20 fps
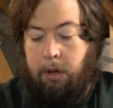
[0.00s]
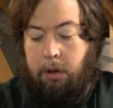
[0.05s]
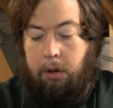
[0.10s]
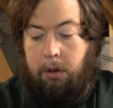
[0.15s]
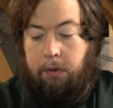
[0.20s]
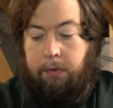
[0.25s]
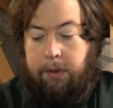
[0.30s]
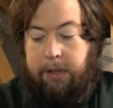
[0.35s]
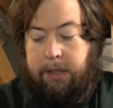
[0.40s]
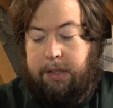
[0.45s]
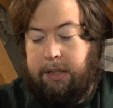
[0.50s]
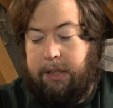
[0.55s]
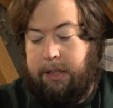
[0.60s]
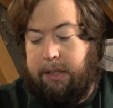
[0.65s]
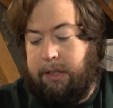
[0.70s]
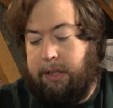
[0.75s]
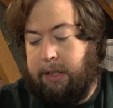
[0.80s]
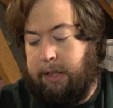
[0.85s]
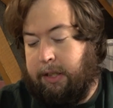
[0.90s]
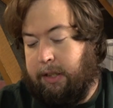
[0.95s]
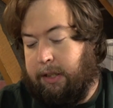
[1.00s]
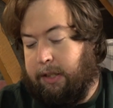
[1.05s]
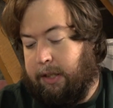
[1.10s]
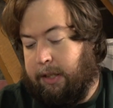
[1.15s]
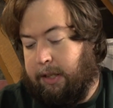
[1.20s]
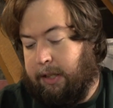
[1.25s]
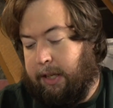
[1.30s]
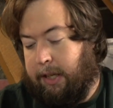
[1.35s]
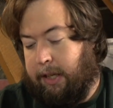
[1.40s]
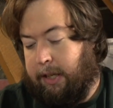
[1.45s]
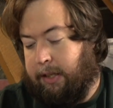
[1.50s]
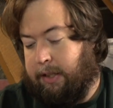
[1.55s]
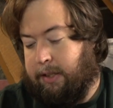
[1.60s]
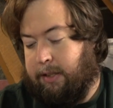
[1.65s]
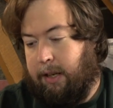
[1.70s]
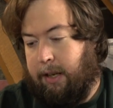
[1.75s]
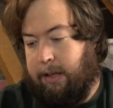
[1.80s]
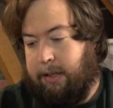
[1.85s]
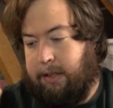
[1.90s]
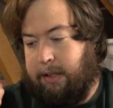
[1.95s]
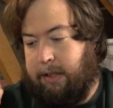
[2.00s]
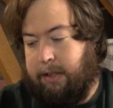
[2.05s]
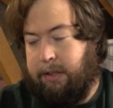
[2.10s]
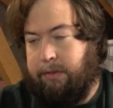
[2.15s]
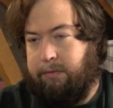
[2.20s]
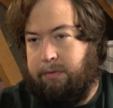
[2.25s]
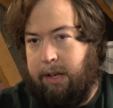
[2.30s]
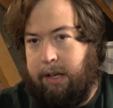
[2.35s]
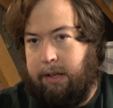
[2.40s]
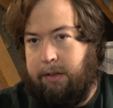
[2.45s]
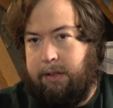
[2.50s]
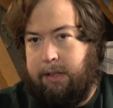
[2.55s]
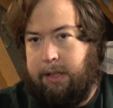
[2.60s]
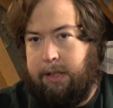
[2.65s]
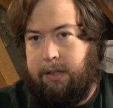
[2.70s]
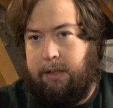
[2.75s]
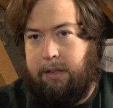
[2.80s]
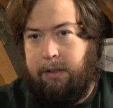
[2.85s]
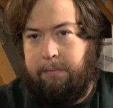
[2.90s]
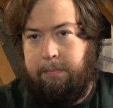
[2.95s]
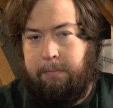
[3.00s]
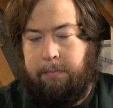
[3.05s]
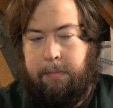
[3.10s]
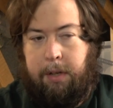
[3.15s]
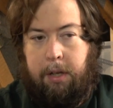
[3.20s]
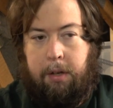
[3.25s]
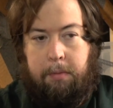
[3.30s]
or the DigiKey/DigiRail system.